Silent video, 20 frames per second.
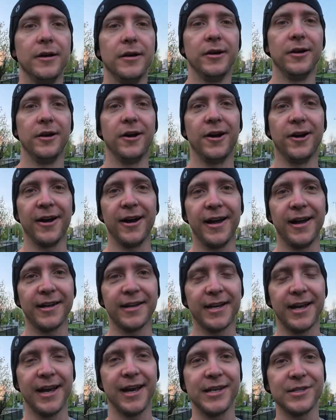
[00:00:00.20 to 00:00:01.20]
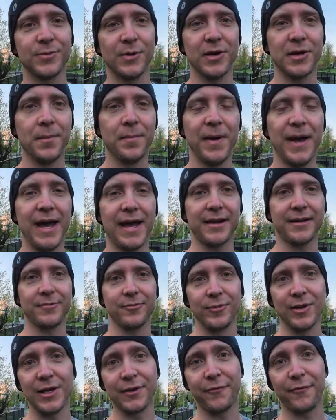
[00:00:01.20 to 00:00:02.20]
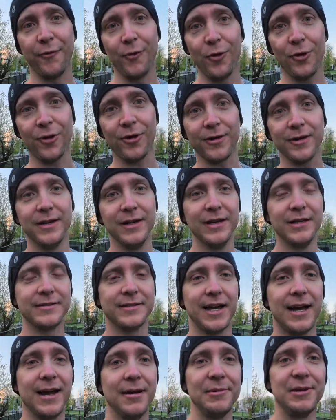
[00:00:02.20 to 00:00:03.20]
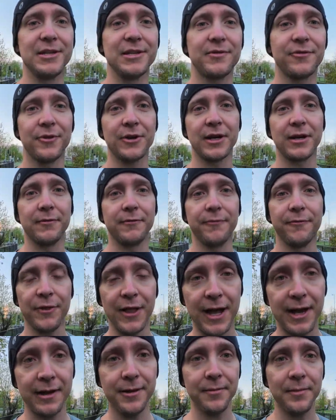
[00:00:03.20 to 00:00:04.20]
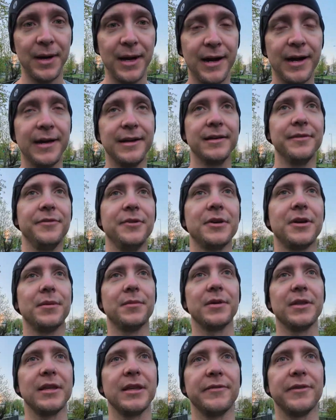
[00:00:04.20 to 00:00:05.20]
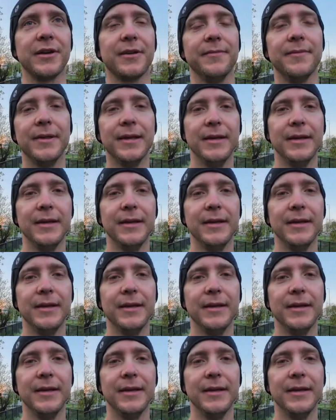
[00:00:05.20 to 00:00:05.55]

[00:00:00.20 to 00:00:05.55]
All right, guys, welcome back. Week 4. Time is friggin' flying by, if you can believe it.